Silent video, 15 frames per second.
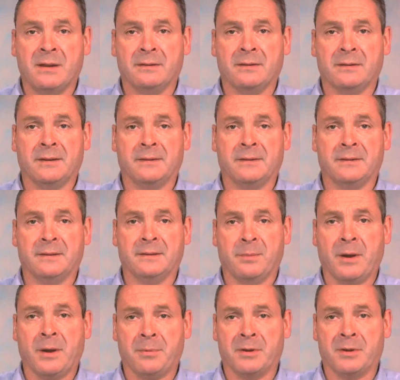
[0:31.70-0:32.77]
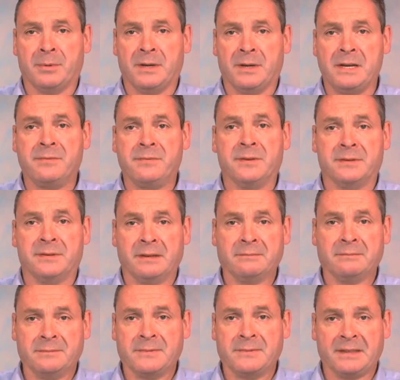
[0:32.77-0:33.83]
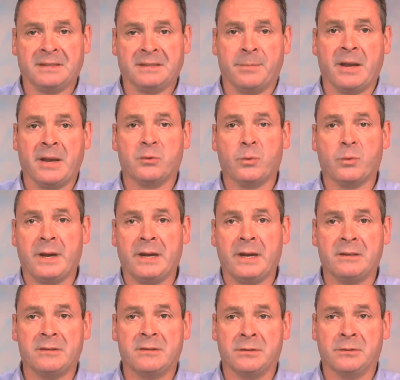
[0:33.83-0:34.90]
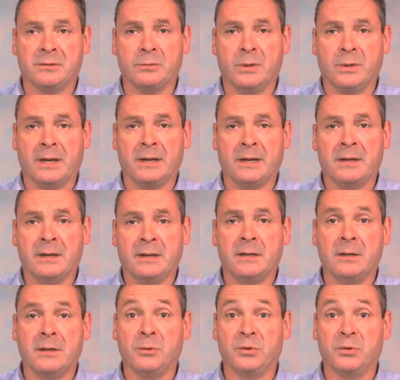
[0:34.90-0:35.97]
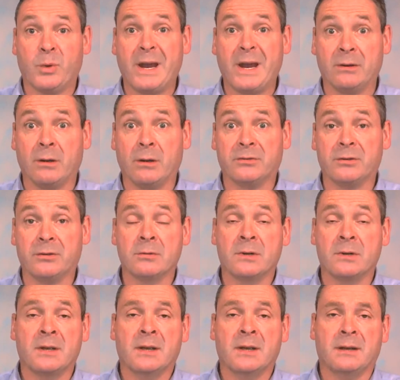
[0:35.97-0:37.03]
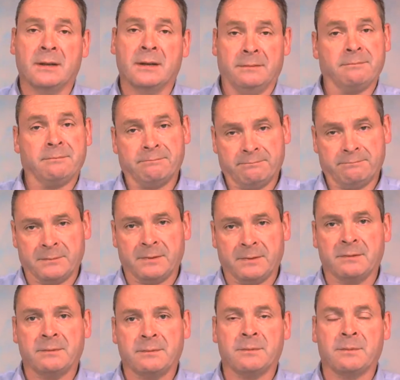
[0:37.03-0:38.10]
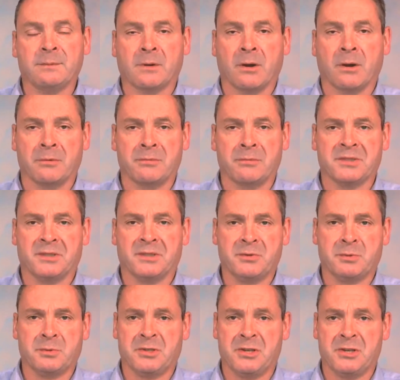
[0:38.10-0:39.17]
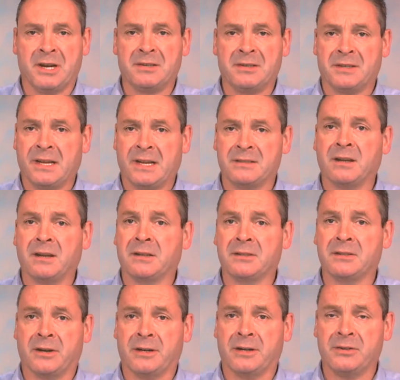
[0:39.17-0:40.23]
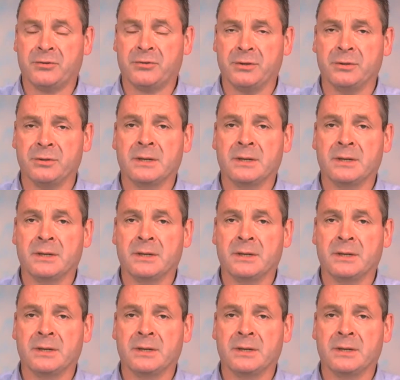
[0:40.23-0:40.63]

the popular belief is that that's the best way to lose weight also. Um, Current research would suggest that that's not entirely true.